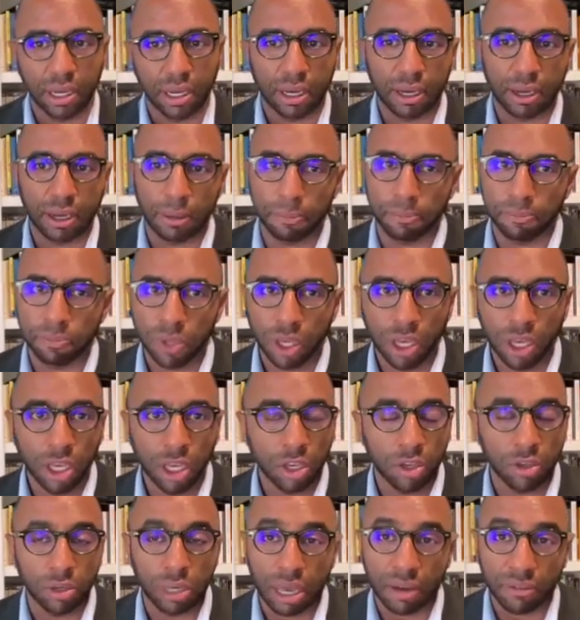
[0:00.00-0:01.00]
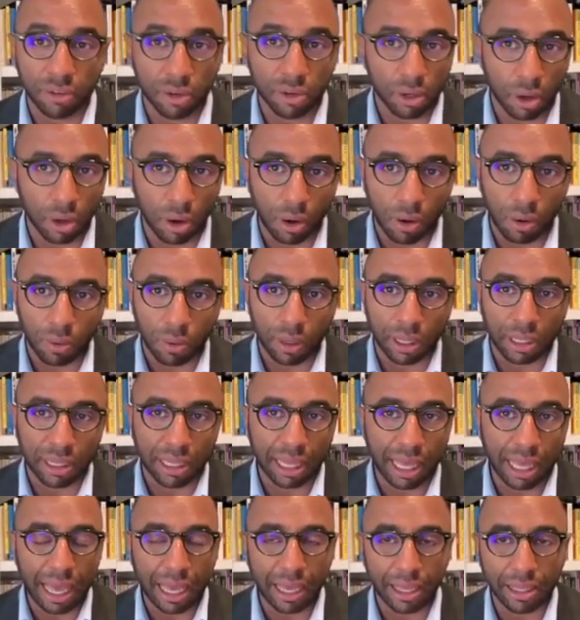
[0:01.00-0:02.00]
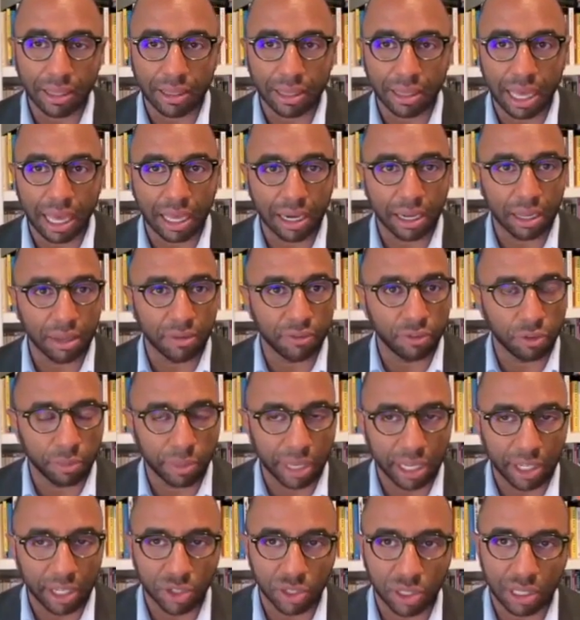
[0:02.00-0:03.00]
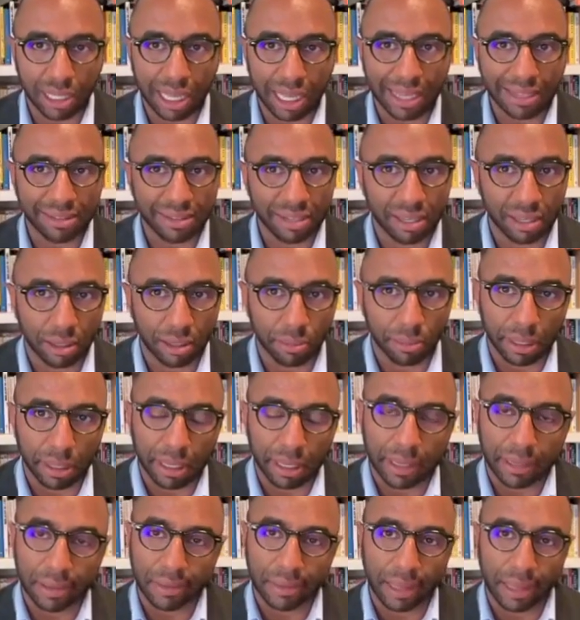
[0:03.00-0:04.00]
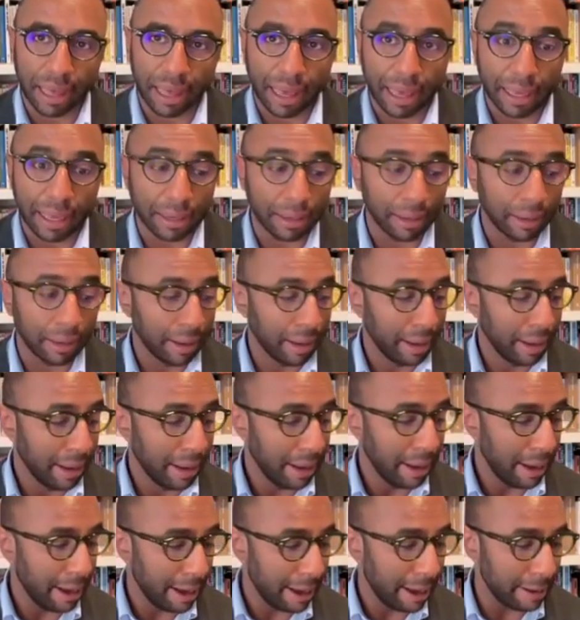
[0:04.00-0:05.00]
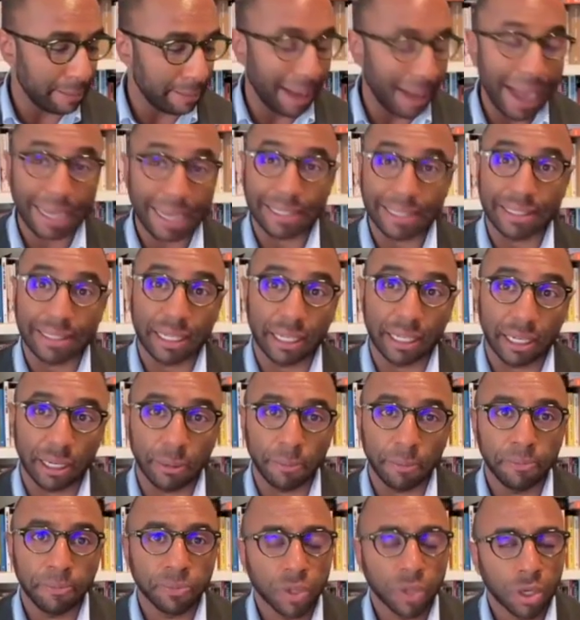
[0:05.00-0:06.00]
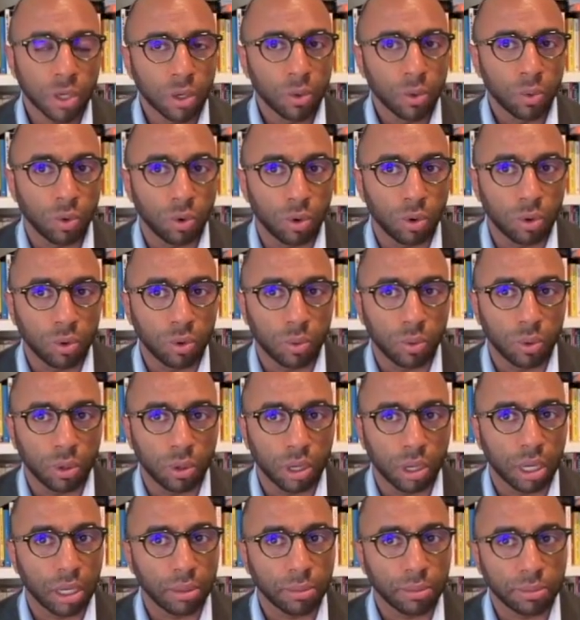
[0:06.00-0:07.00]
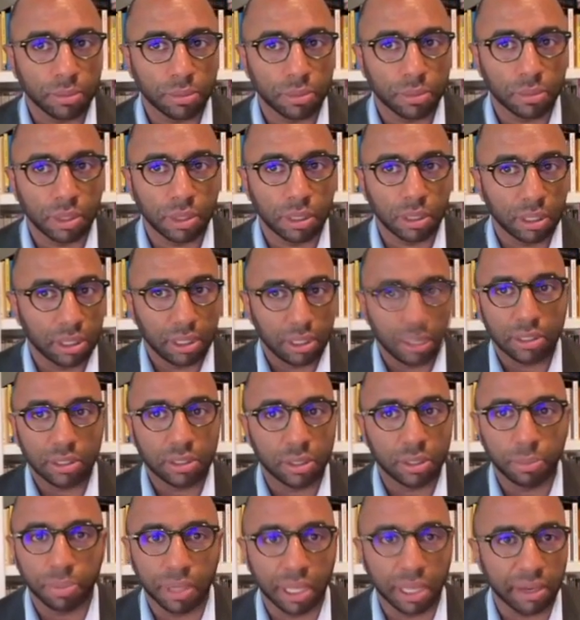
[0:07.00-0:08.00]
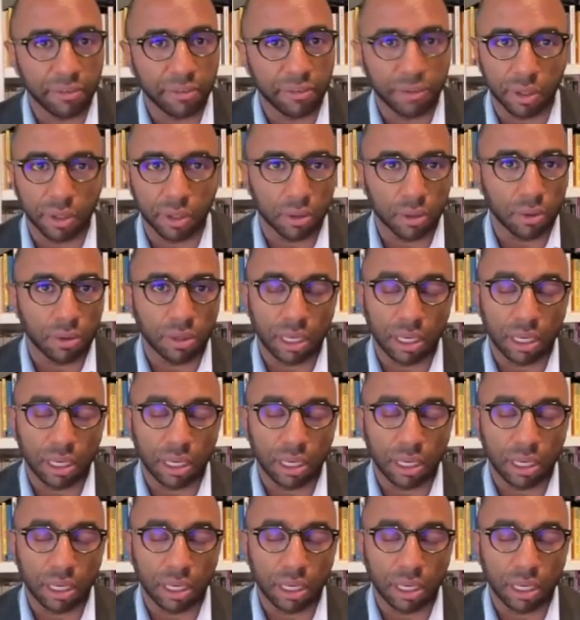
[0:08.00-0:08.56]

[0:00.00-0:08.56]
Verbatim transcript: Um, you never know when that that information, that tidbit, that um, idea will will come into play for you.